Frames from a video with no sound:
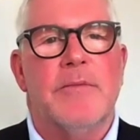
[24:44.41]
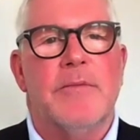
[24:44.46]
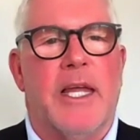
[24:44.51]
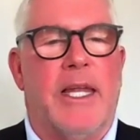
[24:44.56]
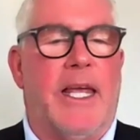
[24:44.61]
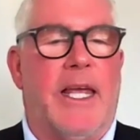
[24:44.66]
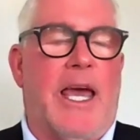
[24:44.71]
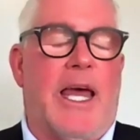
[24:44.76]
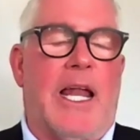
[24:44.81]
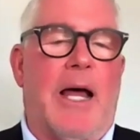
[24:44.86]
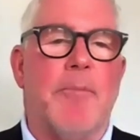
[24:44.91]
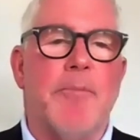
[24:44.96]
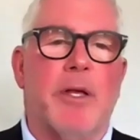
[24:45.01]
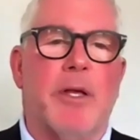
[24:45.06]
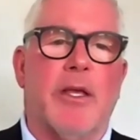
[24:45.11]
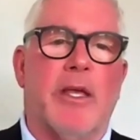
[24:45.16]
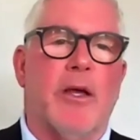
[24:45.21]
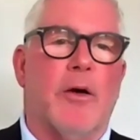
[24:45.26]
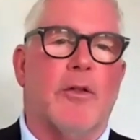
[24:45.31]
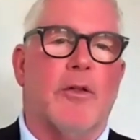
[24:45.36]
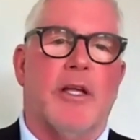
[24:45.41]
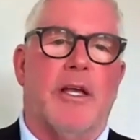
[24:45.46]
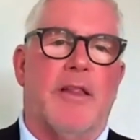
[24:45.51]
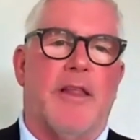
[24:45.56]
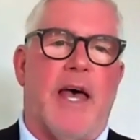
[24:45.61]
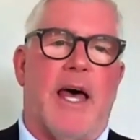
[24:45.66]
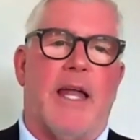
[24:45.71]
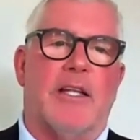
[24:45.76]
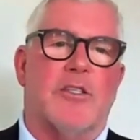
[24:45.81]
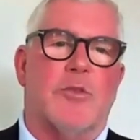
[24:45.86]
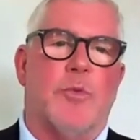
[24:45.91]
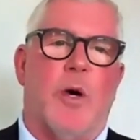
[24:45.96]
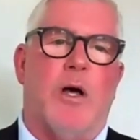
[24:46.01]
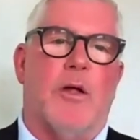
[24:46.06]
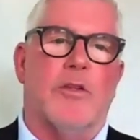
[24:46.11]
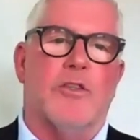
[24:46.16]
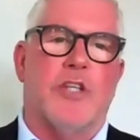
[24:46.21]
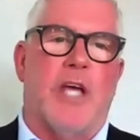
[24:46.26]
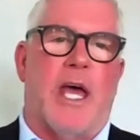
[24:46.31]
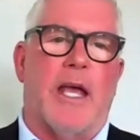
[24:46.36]
And again, I'm guilty of that as
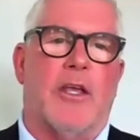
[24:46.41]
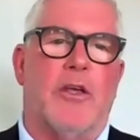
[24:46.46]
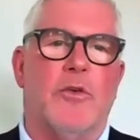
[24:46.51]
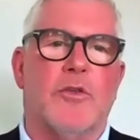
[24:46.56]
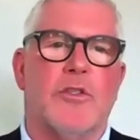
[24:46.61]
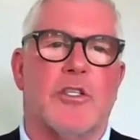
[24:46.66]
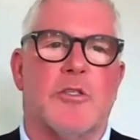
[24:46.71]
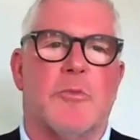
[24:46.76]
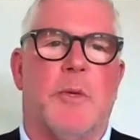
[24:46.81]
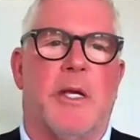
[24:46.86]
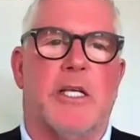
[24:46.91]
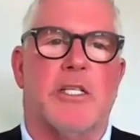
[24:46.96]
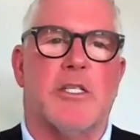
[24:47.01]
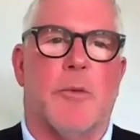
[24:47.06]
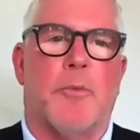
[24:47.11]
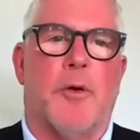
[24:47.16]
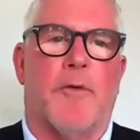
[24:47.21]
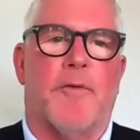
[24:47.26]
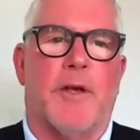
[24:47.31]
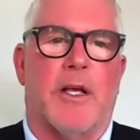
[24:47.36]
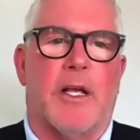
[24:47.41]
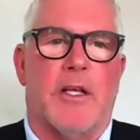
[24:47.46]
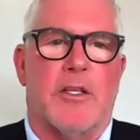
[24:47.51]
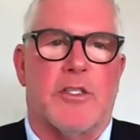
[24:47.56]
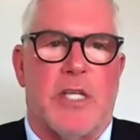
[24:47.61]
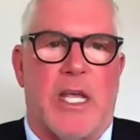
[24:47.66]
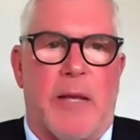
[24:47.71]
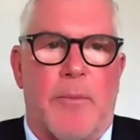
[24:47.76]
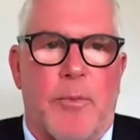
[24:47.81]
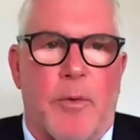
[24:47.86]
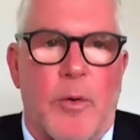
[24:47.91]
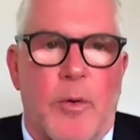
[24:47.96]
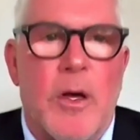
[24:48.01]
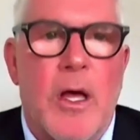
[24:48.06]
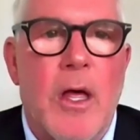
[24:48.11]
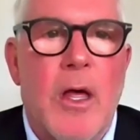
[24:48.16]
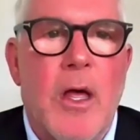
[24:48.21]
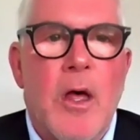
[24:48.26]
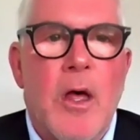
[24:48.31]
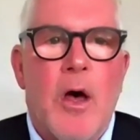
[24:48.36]
well. Jack uses me as a perfect example,
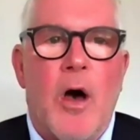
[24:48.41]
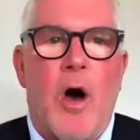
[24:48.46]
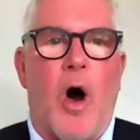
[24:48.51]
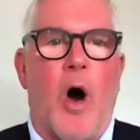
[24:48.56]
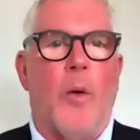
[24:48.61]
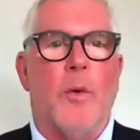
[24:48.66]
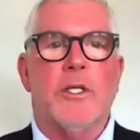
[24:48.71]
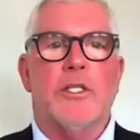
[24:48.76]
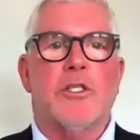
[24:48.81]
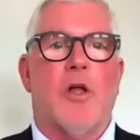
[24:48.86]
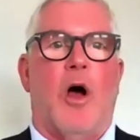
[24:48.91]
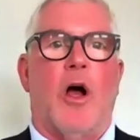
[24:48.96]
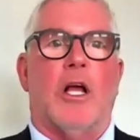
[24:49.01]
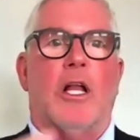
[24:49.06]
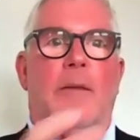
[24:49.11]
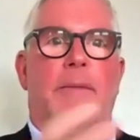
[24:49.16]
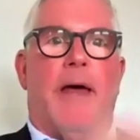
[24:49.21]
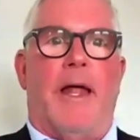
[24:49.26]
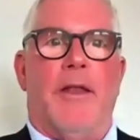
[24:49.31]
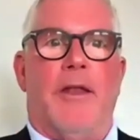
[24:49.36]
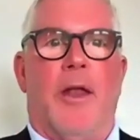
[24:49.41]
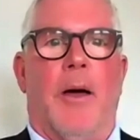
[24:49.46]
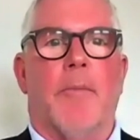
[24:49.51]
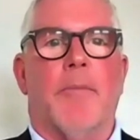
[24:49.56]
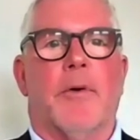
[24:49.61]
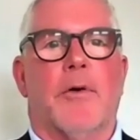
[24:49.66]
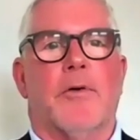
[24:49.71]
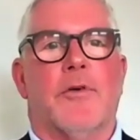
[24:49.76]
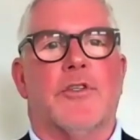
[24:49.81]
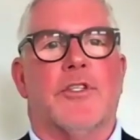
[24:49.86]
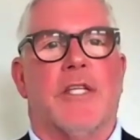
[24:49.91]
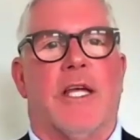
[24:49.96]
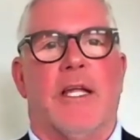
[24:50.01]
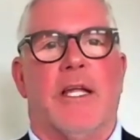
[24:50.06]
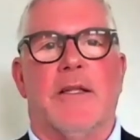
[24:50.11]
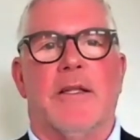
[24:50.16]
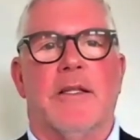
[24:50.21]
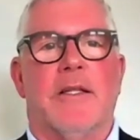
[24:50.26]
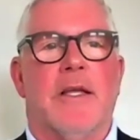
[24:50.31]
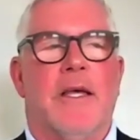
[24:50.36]
always talking about numbers
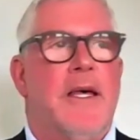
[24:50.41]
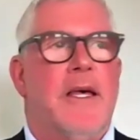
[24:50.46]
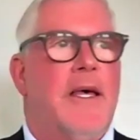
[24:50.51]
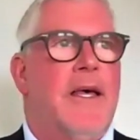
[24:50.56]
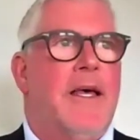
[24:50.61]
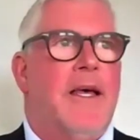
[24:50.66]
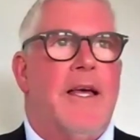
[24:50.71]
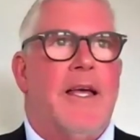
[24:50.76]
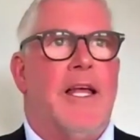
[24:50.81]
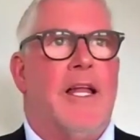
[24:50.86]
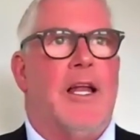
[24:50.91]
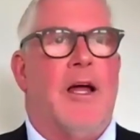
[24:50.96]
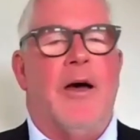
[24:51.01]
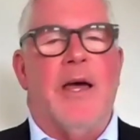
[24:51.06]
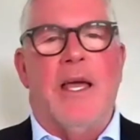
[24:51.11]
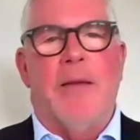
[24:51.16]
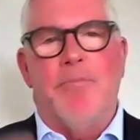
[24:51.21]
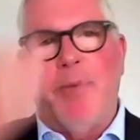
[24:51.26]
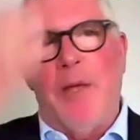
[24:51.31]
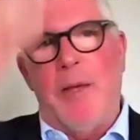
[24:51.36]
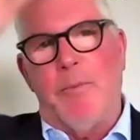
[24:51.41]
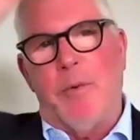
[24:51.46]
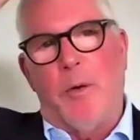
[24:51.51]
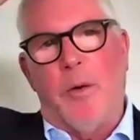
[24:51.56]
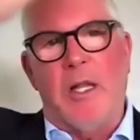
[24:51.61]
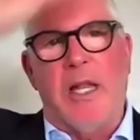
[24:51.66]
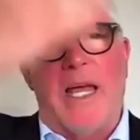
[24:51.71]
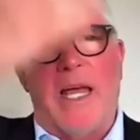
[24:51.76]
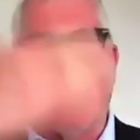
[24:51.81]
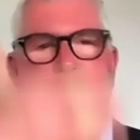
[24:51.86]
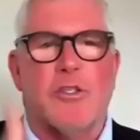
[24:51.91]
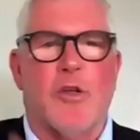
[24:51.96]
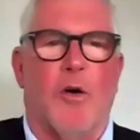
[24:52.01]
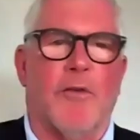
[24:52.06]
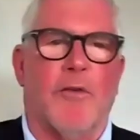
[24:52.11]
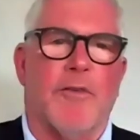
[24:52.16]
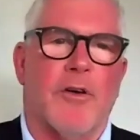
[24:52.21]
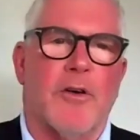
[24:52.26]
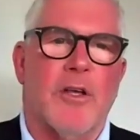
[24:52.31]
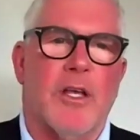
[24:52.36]
and you know, and people glaze
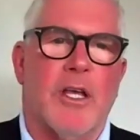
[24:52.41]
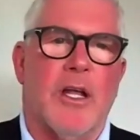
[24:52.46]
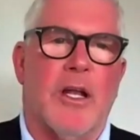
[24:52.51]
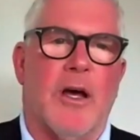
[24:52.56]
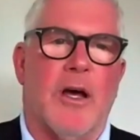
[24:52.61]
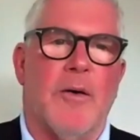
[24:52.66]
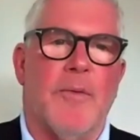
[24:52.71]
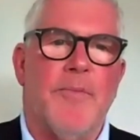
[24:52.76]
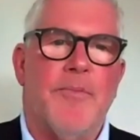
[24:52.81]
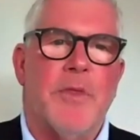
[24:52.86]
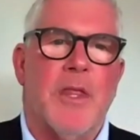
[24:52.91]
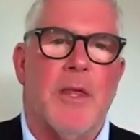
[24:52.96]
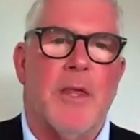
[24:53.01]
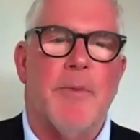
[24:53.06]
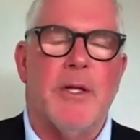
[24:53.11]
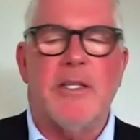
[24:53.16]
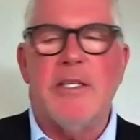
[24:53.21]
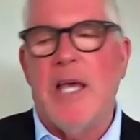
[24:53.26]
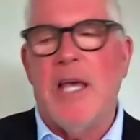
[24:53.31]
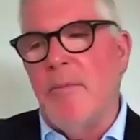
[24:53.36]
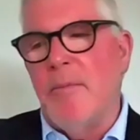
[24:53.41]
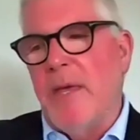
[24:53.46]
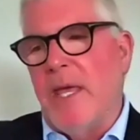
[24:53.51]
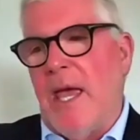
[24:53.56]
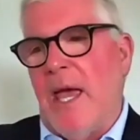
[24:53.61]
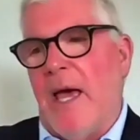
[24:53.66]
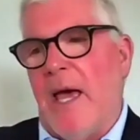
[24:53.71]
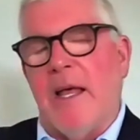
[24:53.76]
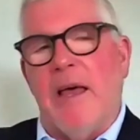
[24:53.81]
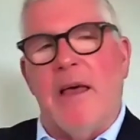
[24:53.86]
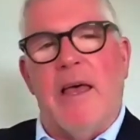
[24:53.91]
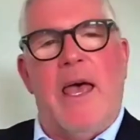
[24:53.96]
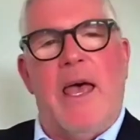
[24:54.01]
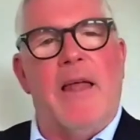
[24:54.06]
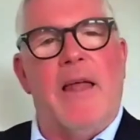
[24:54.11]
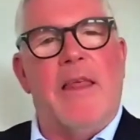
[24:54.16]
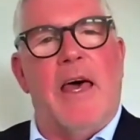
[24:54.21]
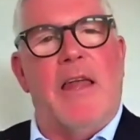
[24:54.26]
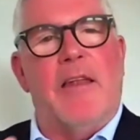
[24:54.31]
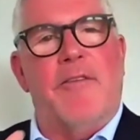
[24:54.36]
over, you know. But tell me how that
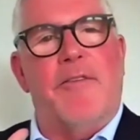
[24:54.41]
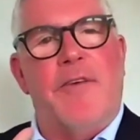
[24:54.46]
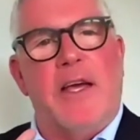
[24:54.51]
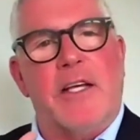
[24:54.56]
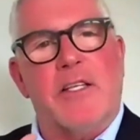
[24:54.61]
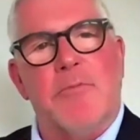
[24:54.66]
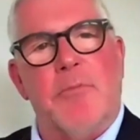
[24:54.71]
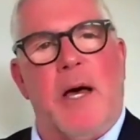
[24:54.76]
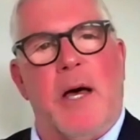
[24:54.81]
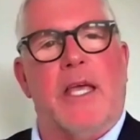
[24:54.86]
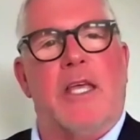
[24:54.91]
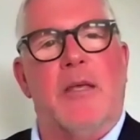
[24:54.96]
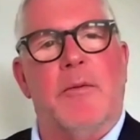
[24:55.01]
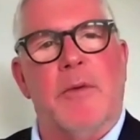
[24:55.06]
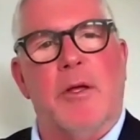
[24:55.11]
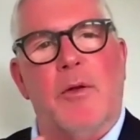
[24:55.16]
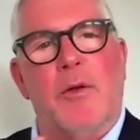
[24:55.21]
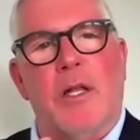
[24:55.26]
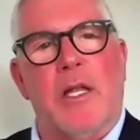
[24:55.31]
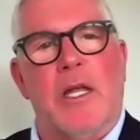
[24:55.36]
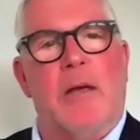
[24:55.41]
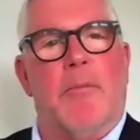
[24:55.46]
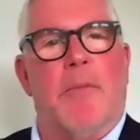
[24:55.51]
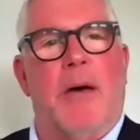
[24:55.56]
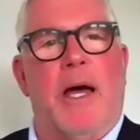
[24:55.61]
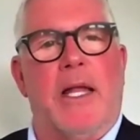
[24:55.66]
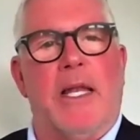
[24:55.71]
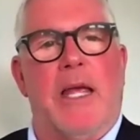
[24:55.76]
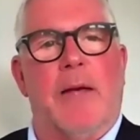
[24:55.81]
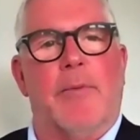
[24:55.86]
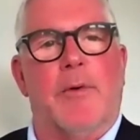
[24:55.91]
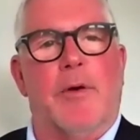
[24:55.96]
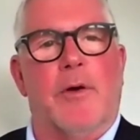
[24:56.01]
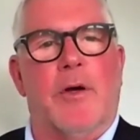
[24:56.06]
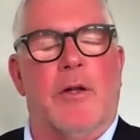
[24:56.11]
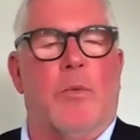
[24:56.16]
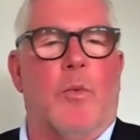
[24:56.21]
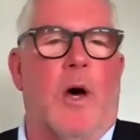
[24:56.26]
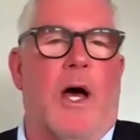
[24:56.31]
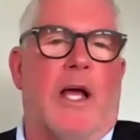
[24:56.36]
how that affects my community and my
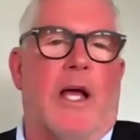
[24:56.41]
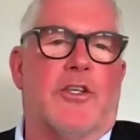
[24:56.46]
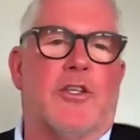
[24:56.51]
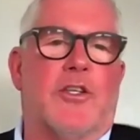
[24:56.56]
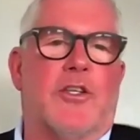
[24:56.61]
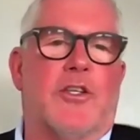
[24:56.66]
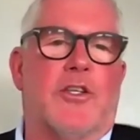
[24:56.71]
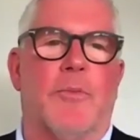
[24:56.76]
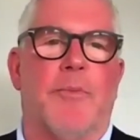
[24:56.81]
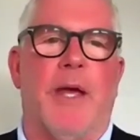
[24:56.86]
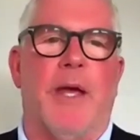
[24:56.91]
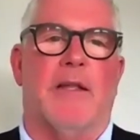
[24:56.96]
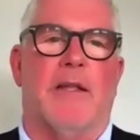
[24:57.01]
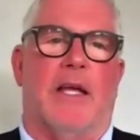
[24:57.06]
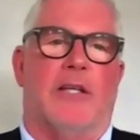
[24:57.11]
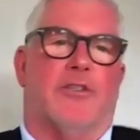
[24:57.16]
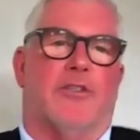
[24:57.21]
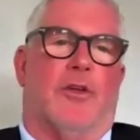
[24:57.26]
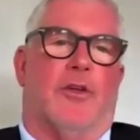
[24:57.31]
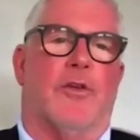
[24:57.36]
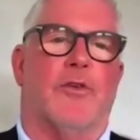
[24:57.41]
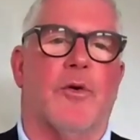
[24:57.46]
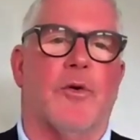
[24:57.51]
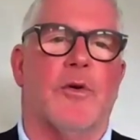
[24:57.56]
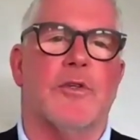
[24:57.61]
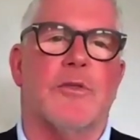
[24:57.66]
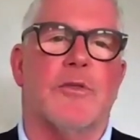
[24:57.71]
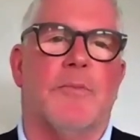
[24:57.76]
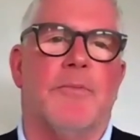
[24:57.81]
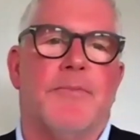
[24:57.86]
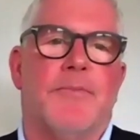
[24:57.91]
neighborhood and why I should pay attention to tourism.